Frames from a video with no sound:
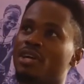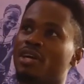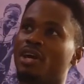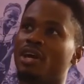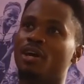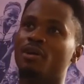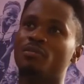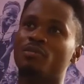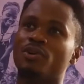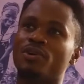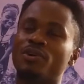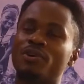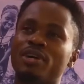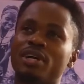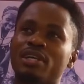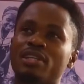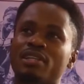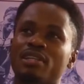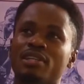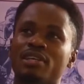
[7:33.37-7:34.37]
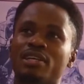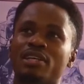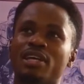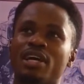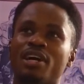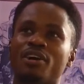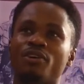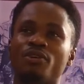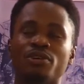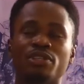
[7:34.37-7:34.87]
Currently,
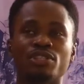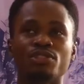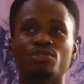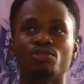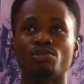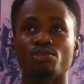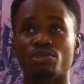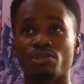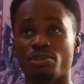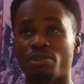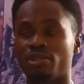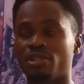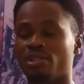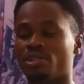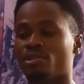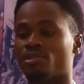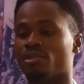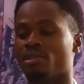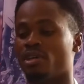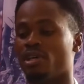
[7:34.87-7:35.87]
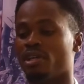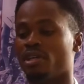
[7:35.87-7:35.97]
according to studies,